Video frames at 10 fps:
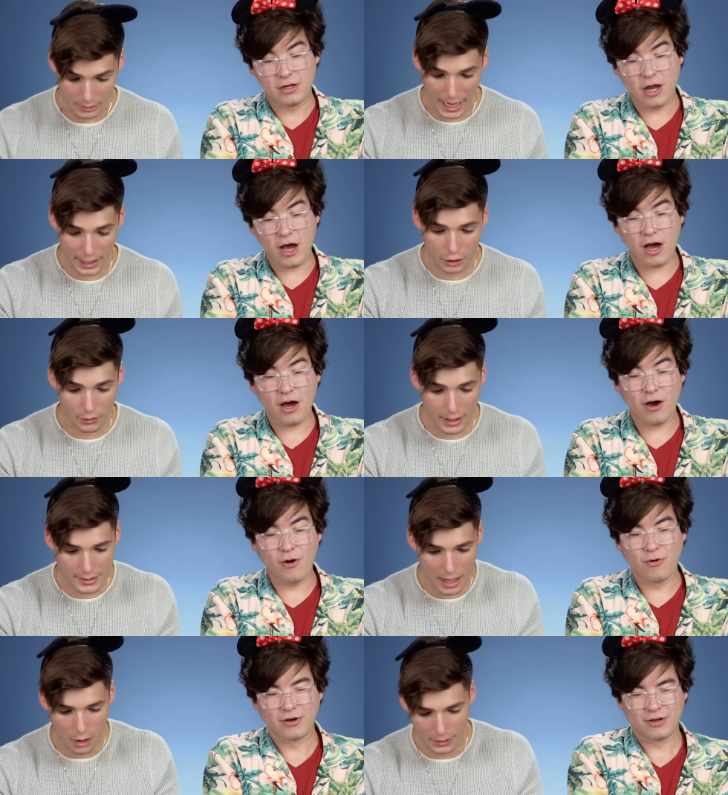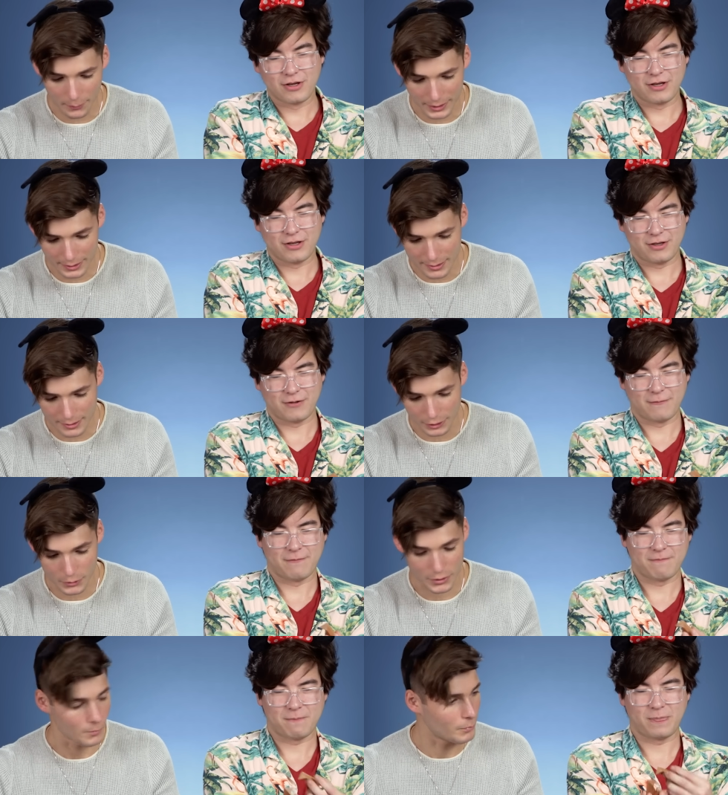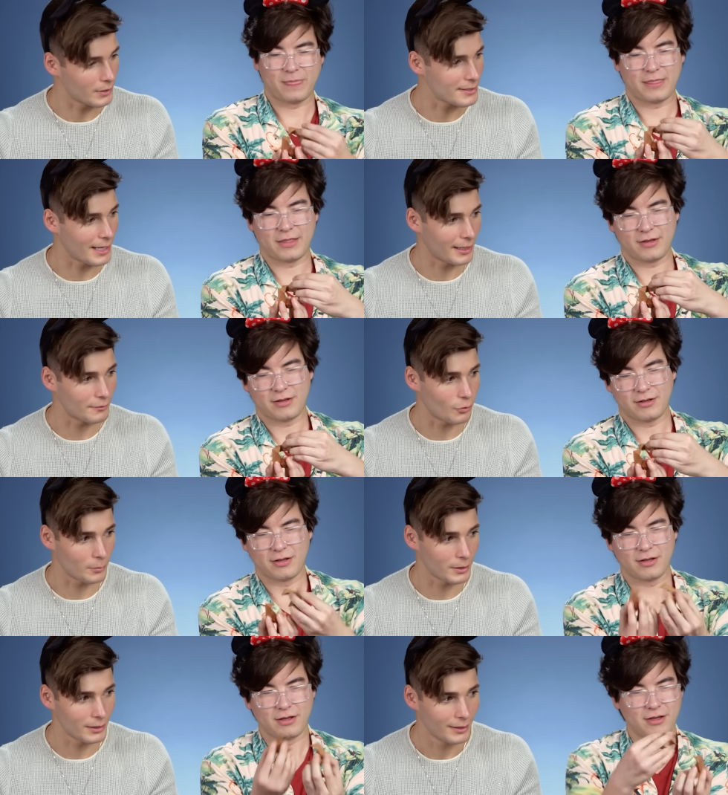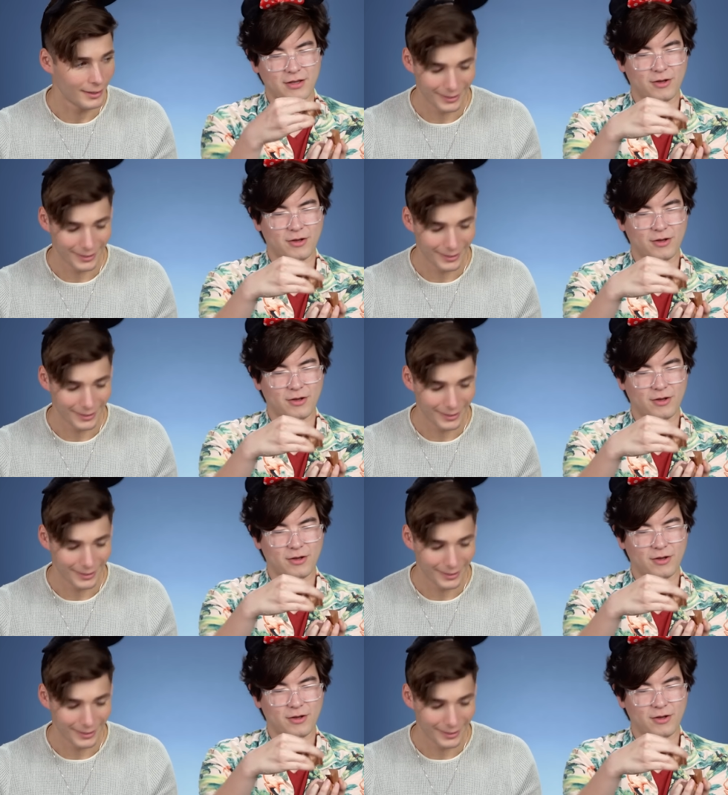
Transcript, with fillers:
Speaker 1: No! Okay, we need this clue, so please get it for me.